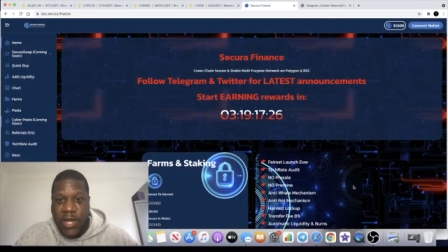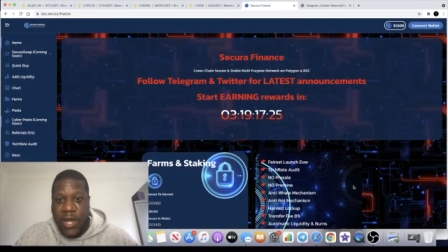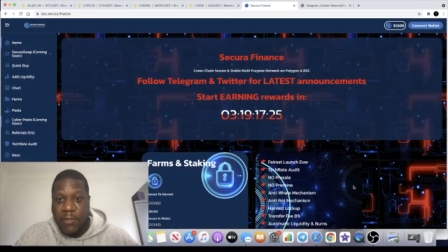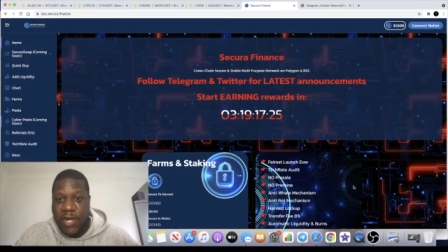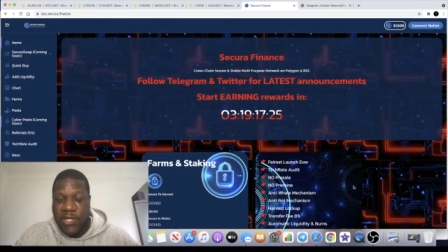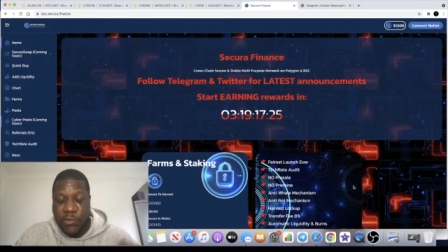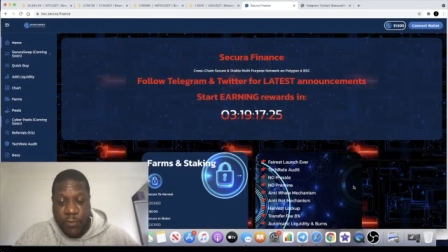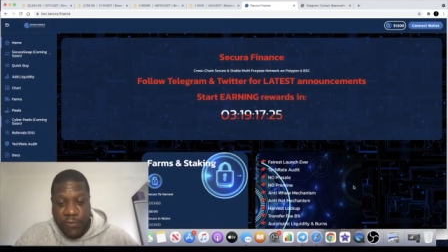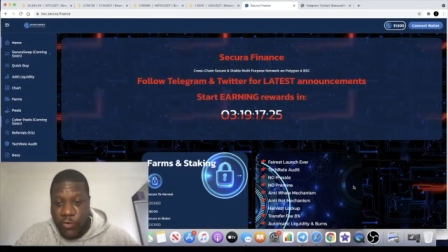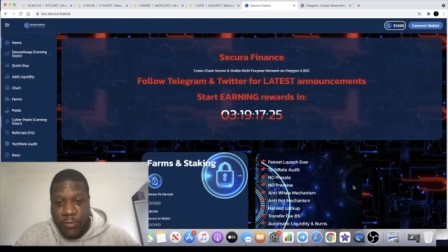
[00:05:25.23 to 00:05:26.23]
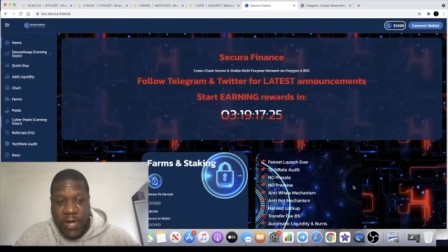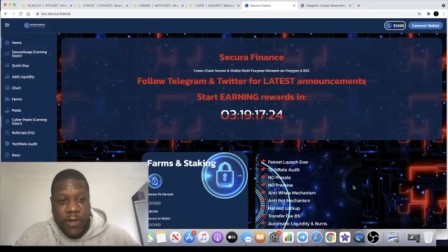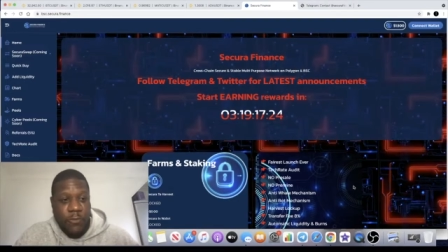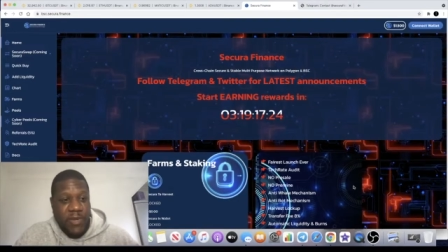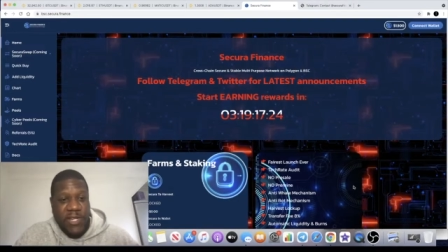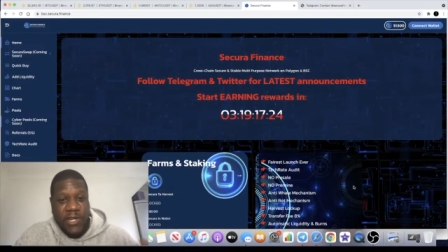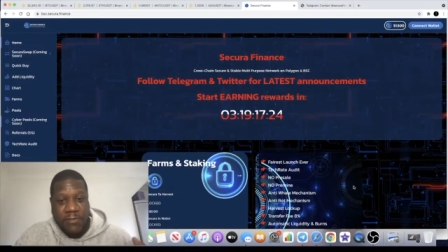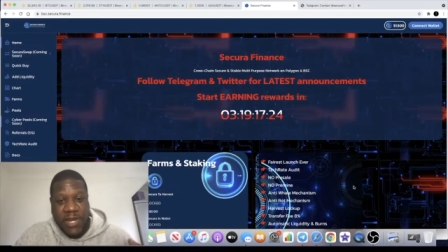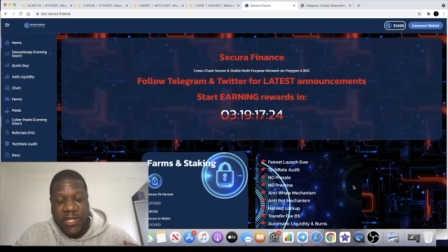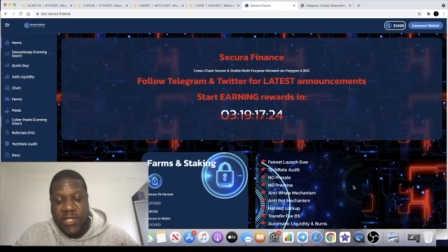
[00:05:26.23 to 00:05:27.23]
I managed to withdraw my LPs and I
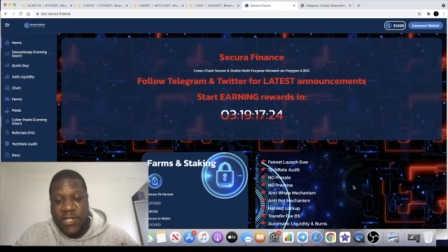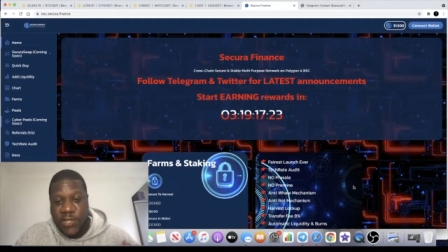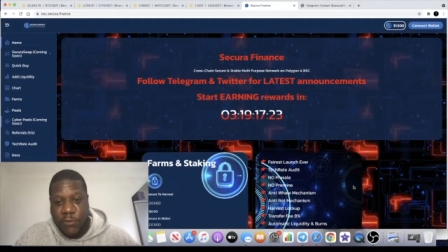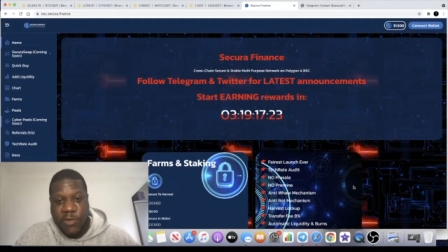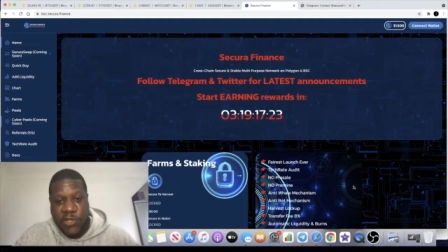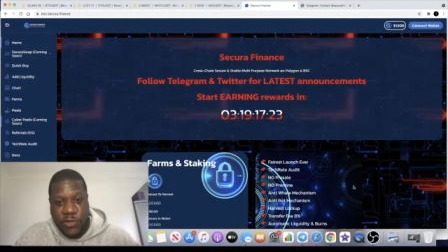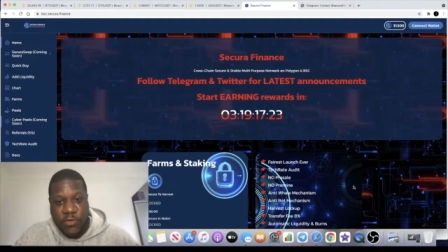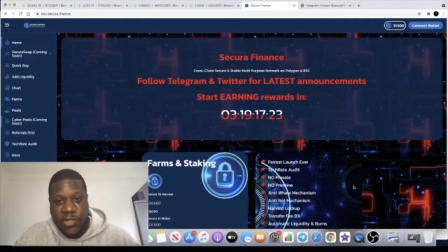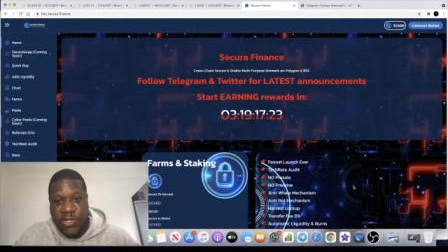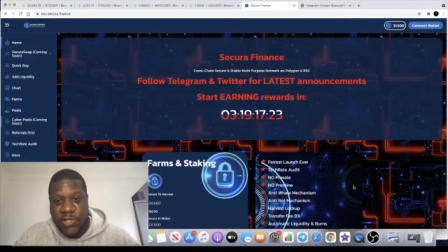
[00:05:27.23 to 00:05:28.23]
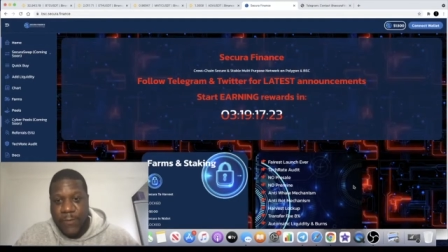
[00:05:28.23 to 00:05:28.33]
managed to sell my tokens